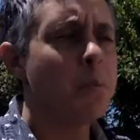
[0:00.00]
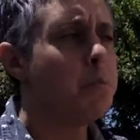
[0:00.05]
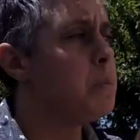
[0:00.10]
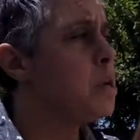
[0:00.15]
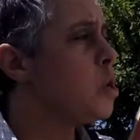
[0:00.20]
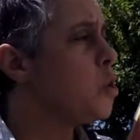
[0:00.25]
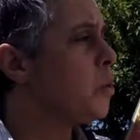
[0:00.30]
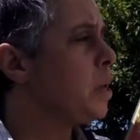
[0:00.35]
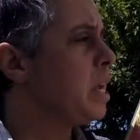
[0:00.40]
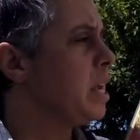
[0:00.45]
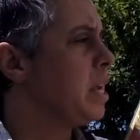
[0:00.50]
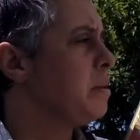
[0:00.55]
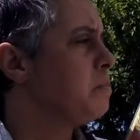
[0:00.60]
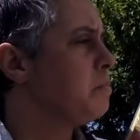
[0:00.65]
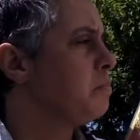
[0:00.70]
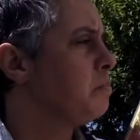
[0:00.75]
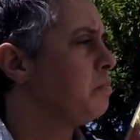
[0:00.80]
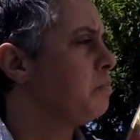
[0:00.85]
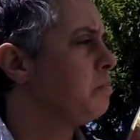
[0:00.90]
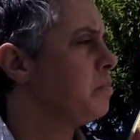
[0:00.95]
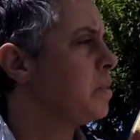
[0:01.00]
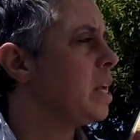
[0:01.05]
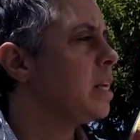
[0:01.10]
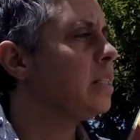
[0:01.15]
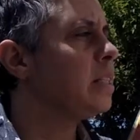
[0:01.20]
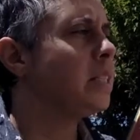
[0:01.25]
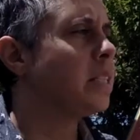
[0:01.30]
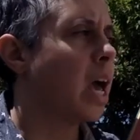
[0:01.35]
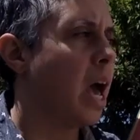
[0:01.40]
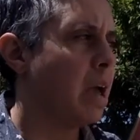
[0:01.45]
Miyuki,
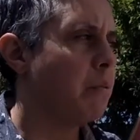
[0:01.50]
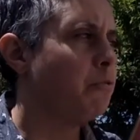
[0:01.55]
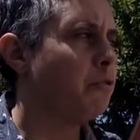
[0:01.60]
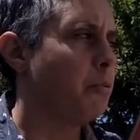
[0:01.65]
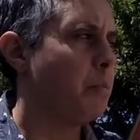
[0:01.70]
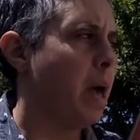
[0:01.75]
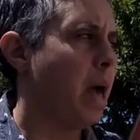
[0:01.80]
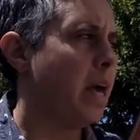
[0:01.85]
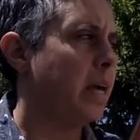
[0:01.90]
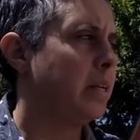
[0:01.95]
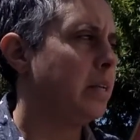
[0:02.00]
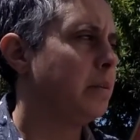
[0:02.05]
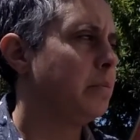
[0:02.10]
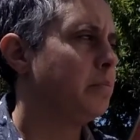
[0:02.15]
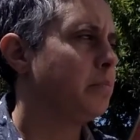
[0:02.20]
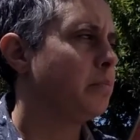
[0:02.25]
it's time for bed.